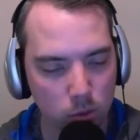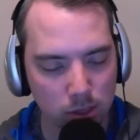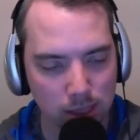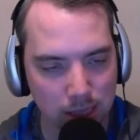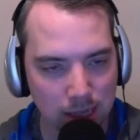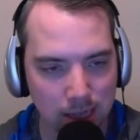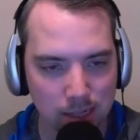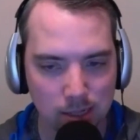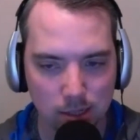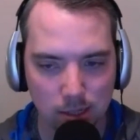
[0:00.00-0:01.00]
Once again,
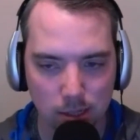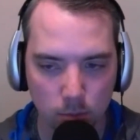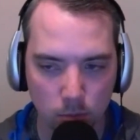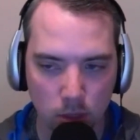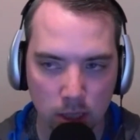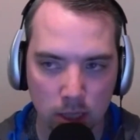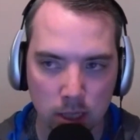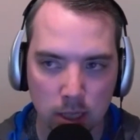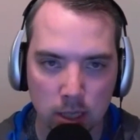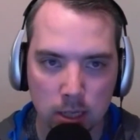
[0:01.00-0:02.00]
this is something
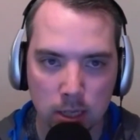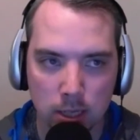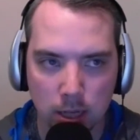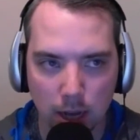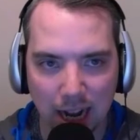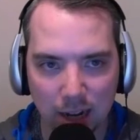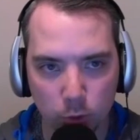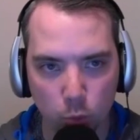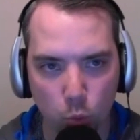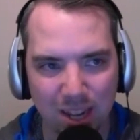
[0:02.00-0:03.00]
I
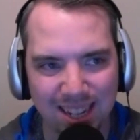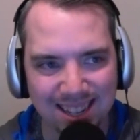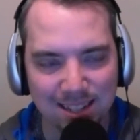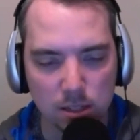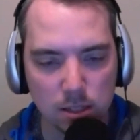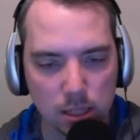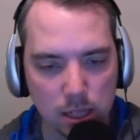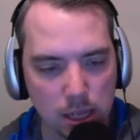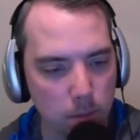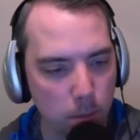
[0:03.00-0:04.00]
would wait and
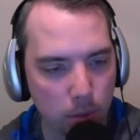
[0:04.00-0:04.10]
see.